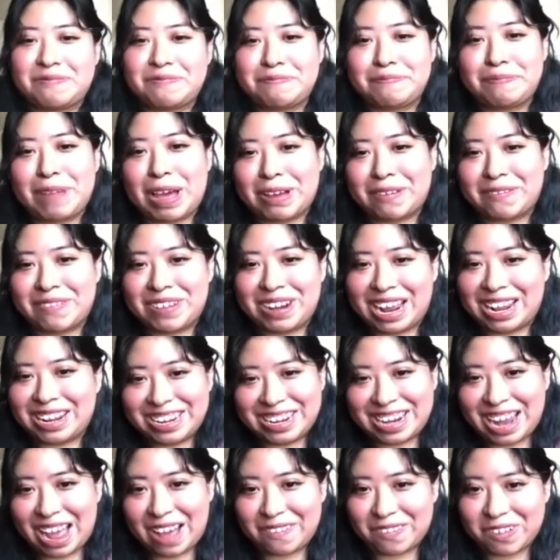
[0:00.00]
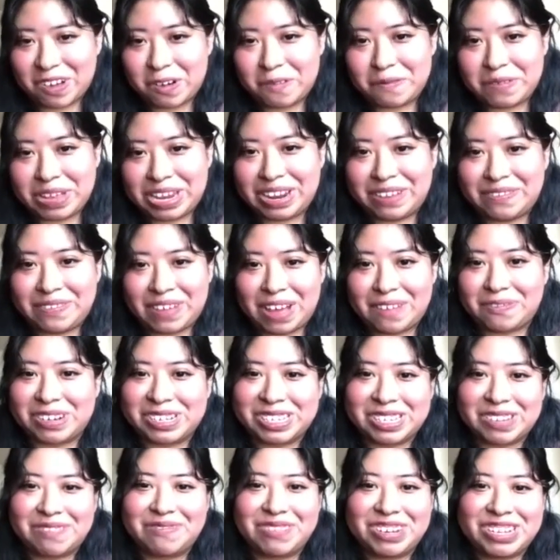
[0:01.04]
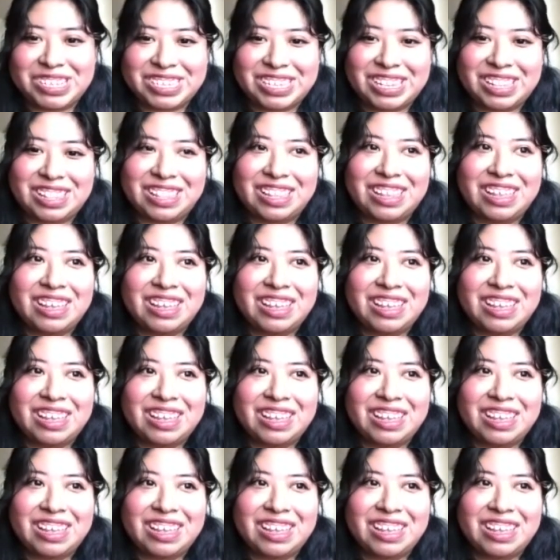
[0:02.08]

back when I didn't have COVID, if I for some reason